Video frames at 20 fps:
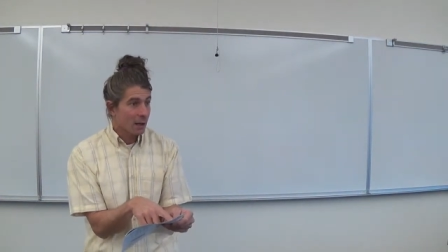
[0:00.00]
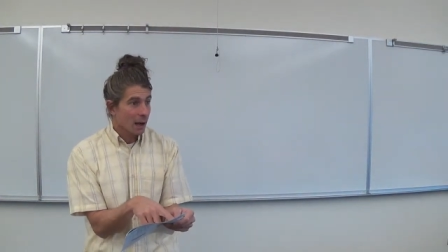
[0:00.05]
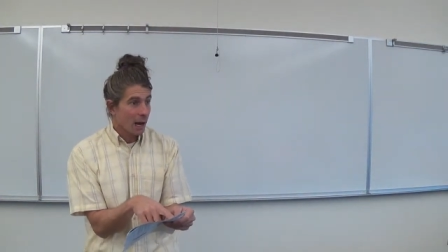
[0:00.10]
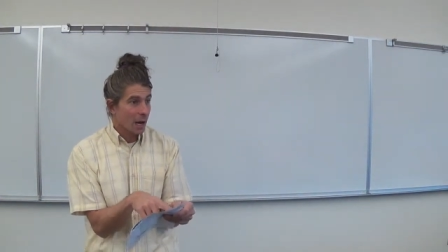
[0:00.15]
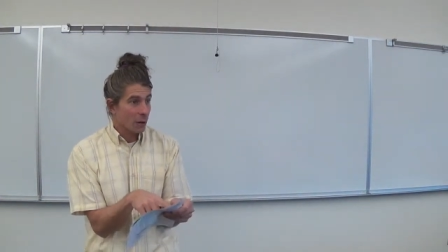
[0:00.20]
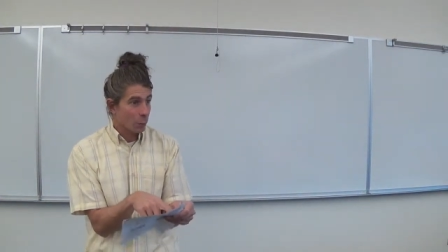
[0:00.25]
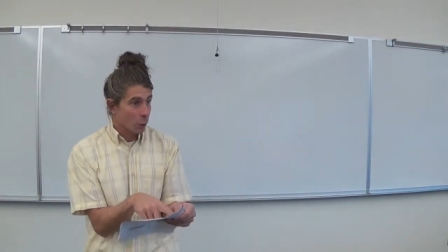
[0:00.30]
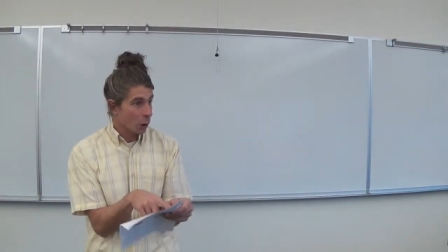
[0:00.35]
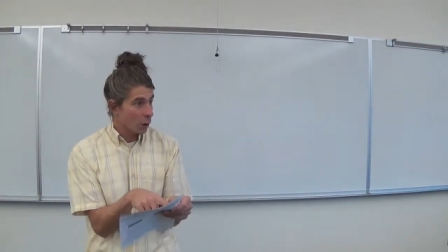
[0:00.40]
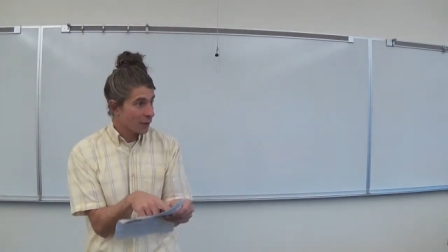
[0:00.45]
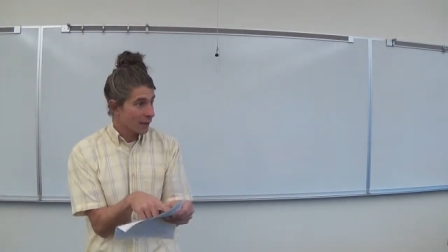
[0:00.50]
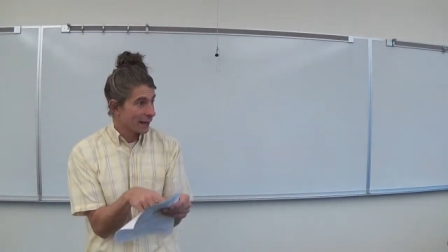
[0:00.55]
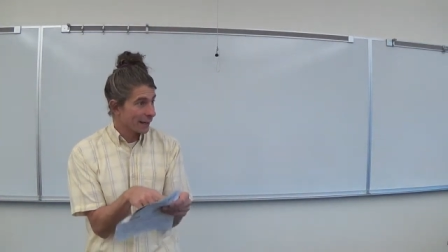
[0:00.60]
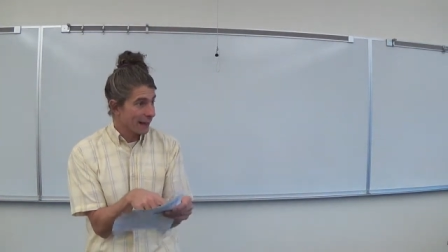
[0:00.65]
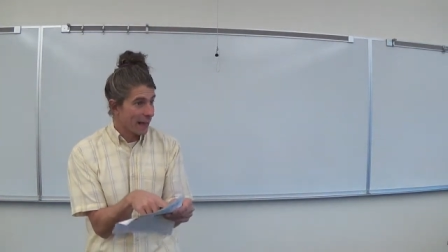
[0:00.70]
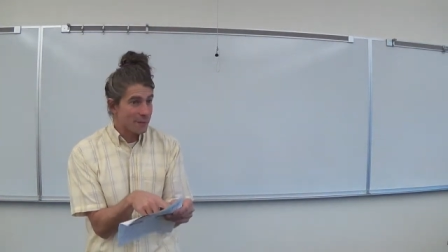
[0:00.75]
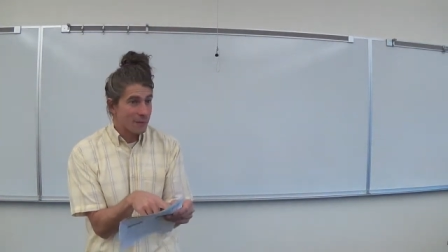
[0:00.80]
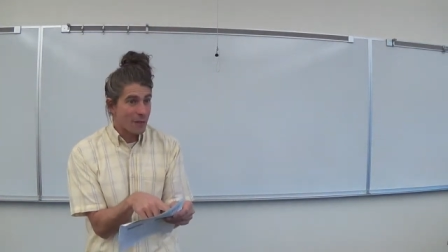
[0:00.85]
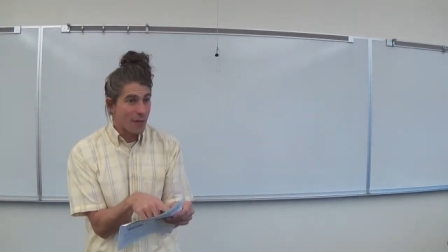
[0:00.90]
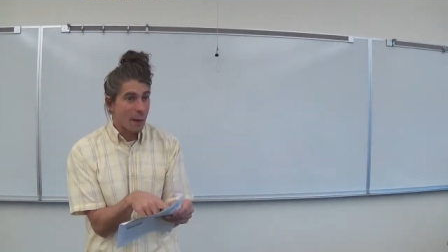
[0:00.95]
I rolled an
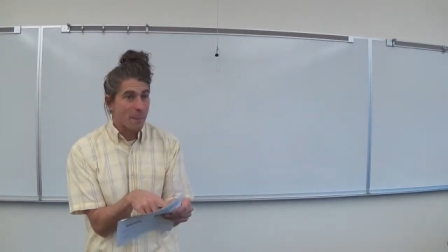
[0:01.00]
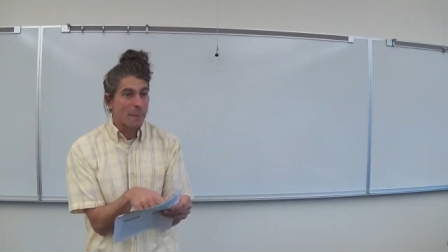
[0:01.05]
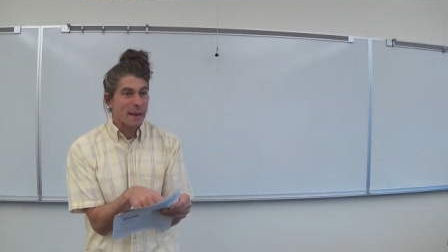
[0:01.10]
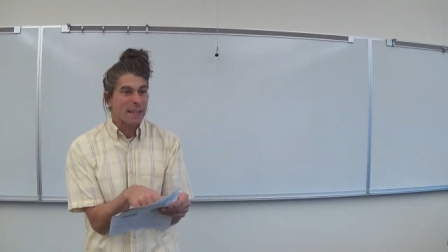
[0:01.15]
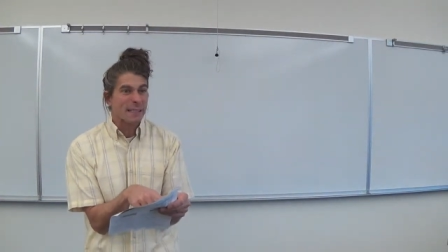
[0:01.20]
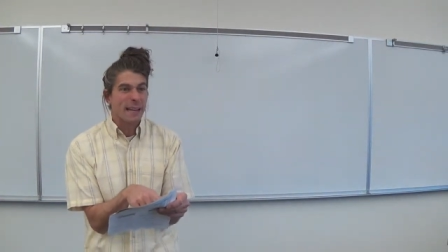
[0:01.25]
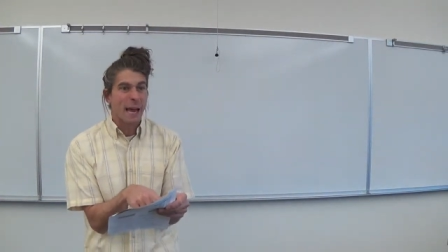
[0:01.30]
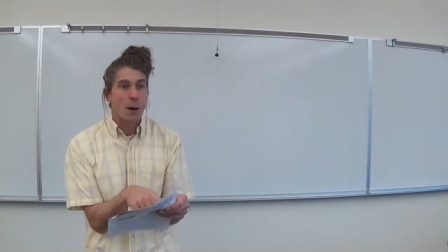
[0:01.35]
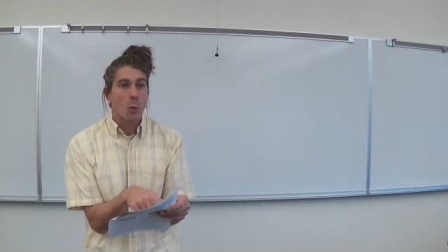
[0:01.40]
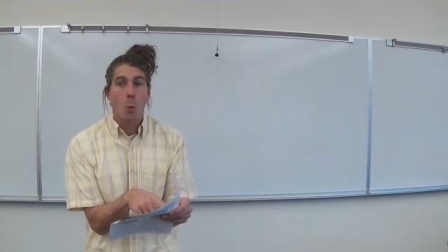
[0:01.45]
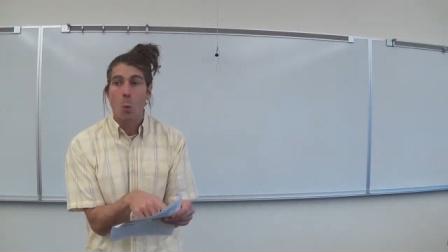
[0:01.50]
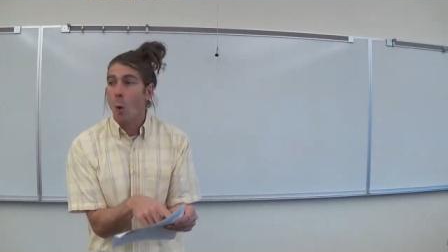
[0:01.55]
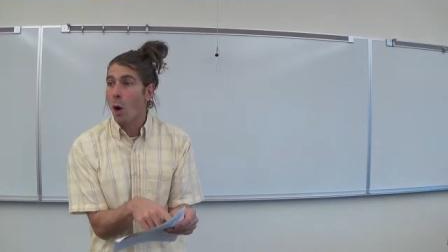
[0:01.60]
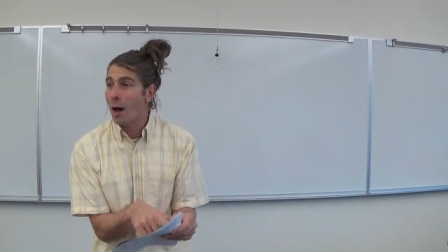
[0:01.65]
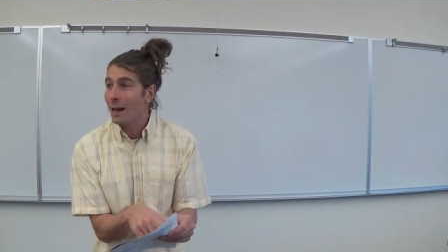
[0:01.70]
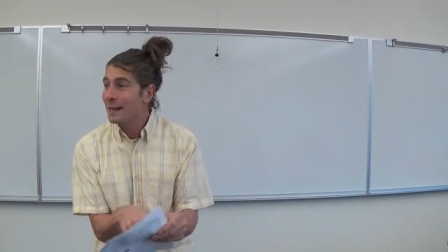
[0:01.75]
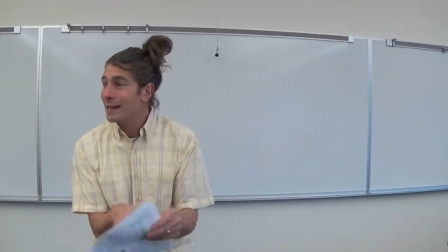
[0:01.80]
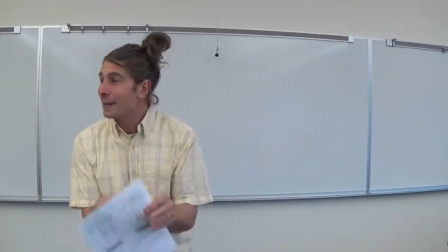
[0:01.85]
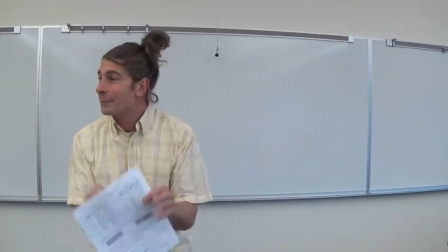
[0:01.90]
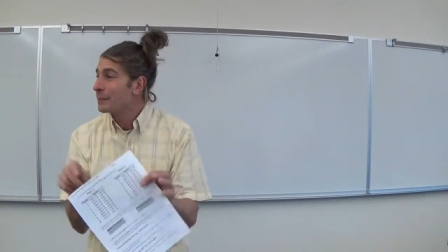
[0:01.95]
11. That means I
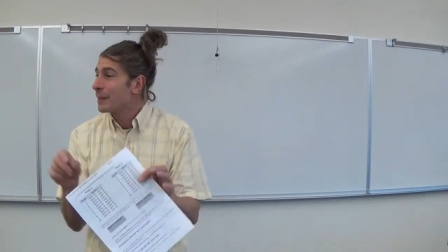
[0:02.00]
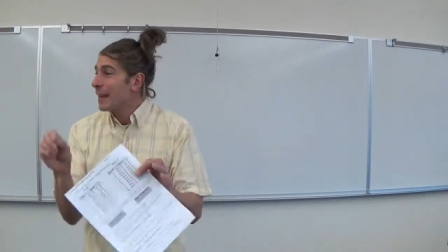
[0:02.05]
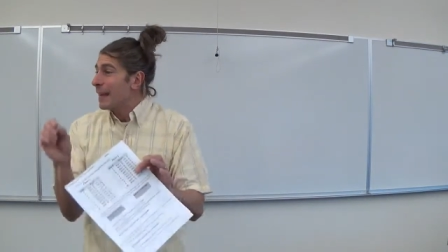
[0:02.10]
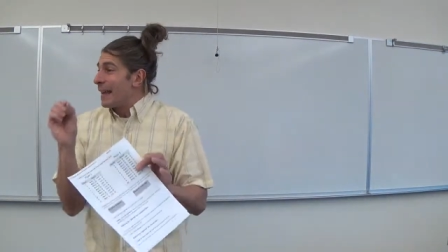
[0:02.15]
won.